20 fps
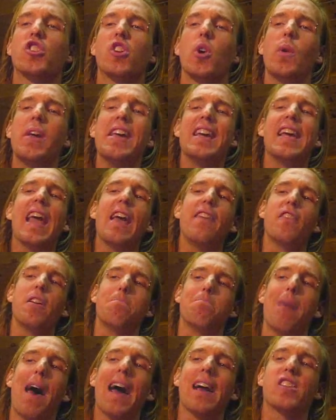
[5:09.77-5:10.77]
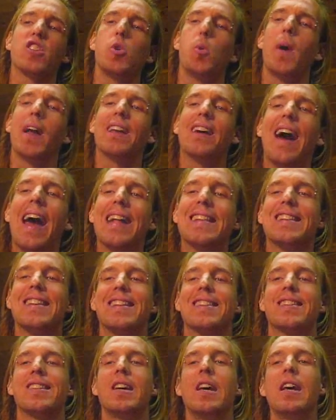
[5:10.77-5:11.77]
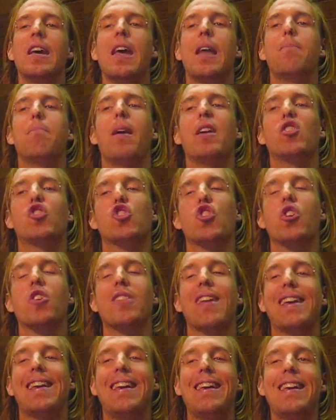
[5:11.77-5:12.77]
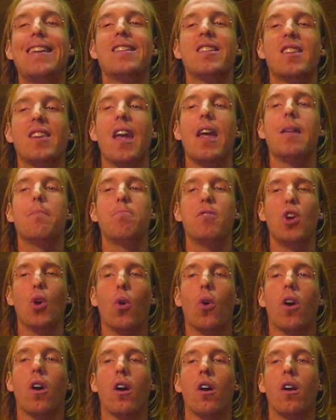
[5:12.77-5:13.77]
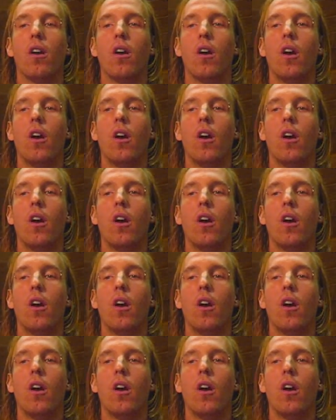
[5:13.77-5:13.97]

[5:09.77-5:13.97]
so he gave it back to Atlantis and made sure that he stayed pure.